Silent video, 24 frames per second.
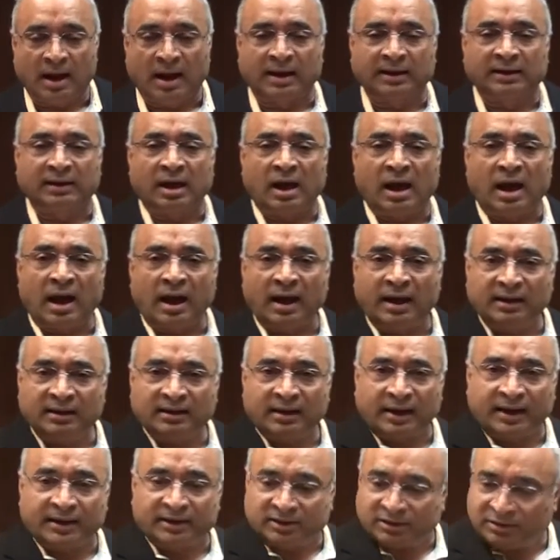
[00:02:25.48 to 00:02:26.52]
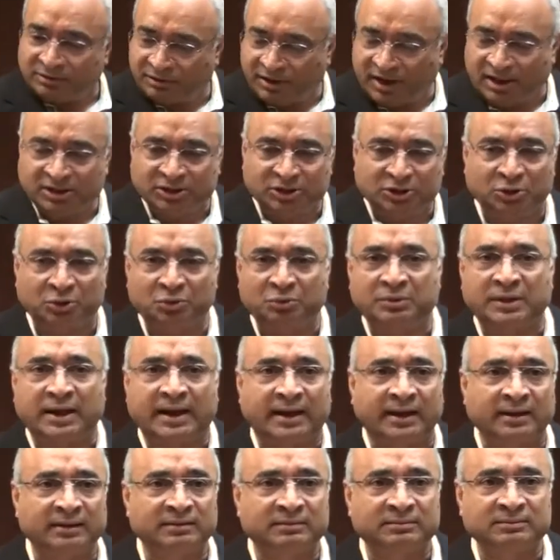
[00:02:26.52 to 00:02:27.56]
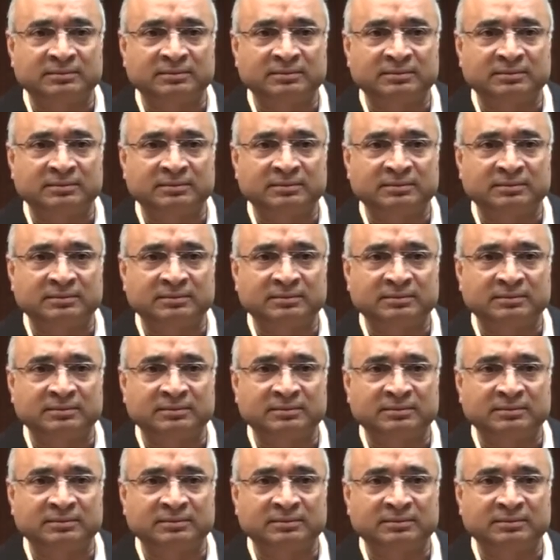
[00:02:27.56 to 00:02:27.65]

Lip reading: and highlight, read through that.